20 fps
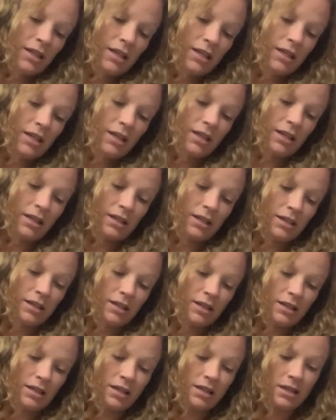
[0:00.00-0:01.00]

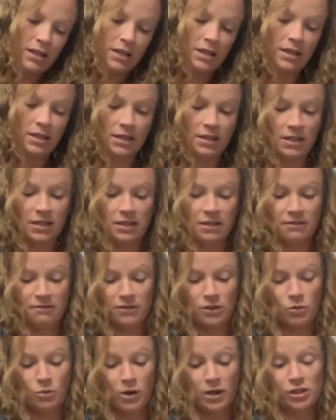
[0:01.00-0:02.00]
And
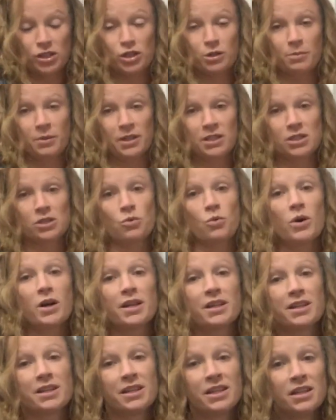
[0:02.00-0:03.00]
if you watched my
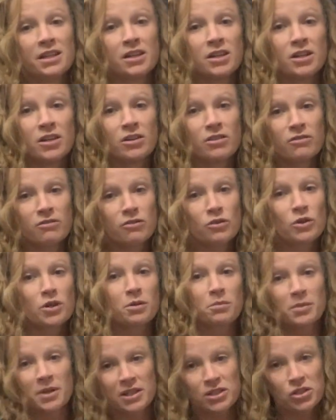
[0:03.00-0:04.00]
squat
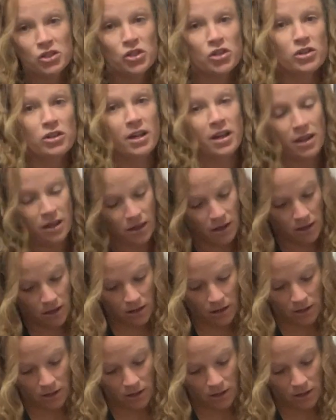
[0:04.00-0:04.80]
form yesterday,